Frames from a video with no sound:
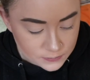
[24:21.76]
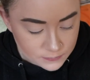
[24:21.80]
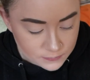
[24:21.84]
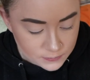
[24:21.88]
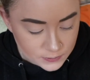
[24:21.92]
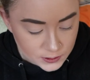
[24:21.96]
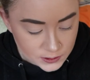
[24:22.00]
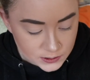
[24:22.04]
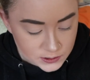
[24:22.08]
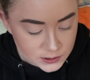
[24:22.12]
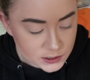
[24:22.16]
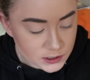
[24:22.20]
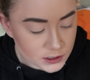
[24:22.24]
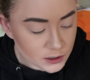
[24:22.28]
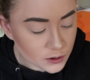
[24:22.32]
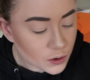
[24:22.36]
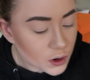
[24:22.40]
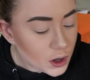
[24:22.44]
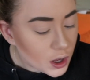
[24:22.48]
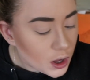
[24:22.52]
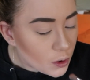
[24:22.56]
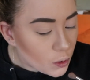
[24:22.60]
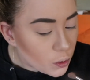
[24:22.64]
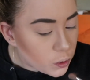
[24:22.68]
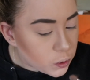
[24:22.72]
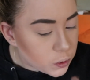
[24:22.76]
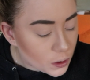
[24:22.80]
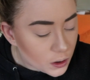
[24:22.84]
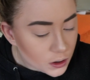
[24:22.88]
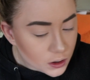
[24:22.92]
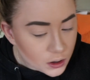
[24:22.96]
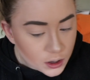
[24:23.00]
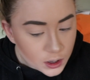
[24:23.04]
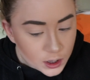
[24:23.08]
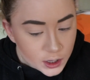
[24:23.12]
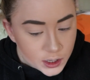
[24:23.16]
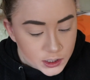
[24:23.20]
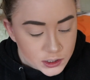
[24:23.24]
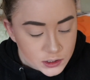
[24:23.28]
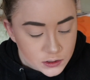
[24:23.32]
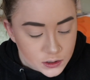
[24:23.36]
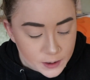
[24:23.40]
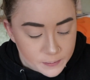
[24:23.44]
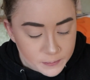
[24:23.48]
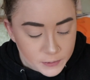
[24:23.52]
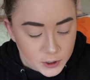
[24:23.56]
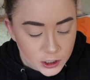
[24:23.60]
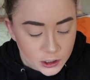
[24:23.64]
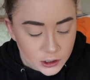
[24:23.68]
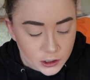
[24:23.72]
of these two. So
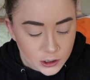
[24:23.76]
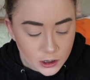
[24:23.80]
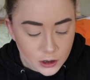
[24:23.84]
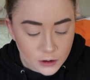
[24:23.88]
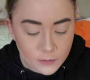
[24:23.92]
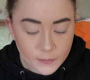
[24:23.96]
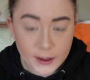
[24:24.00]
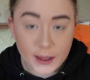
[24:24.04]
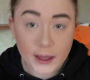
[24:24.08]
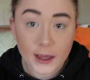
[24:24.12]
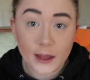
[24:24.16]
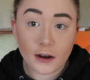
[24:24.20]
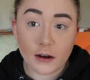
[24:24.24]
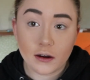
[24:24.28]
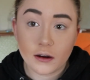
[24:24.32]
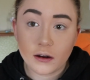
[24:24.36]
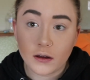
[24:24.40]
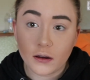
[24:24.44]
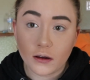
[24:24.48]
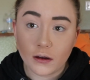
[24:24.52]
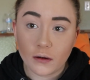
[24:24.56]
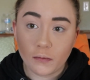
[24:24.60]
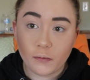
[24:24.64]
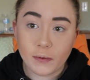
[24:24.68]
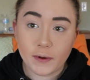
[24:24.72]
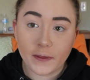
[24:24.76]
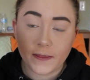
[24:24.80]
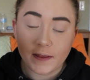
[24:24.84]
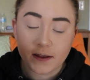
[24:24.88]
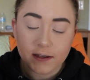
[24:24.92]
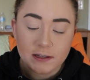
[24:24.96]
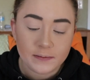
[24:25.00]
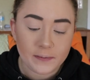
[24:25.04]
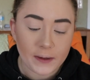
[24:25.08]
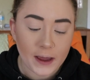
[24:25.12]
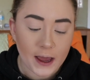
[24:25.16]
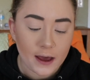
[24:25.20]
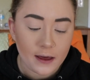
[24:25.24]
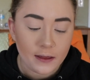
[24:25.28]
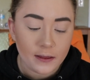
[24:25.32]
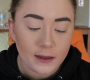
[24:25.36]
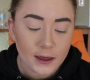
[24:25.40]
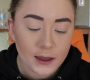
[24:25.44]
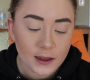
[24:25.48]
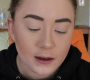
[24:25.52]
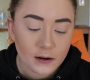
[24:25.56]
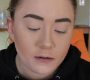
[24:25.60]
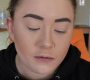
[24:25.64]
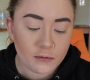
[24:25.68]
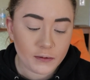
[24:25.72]
I'm gonna go in with this
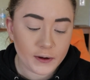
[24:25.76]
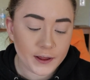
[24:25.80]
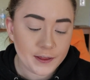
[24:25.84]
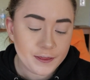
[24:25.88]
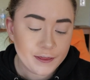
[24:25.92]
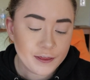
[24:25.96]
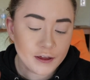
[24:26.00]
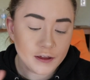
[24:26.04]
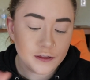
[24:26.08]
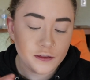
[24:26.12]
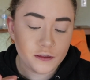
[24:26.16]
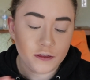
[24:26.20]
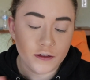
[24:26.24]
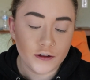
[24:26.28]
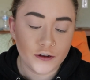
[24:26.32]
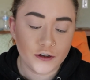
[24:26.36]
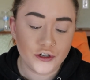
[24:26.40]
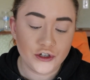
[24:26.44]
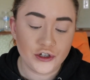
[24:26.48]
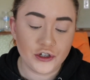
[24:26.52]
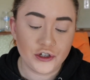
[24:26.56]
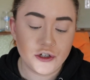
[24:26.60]
palette with the